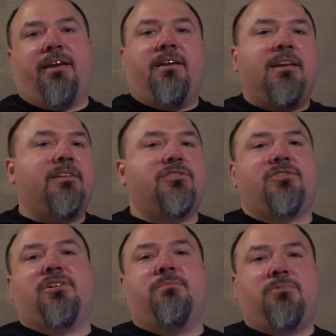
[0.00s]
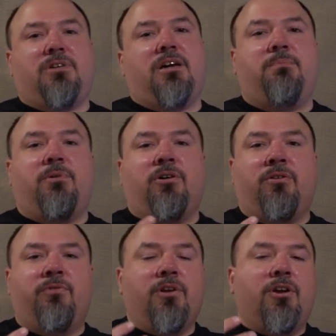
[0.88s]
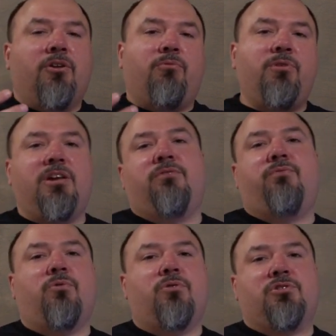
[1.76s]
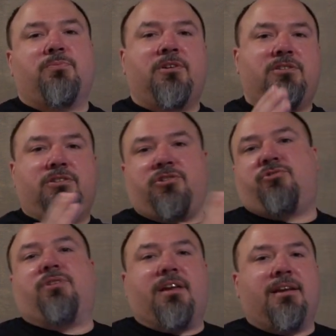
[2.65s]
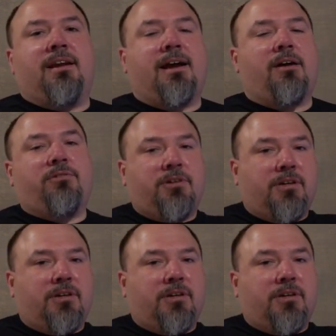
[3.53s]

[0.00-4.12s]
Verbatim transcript: It needed some type of reinforcement to straighten it out.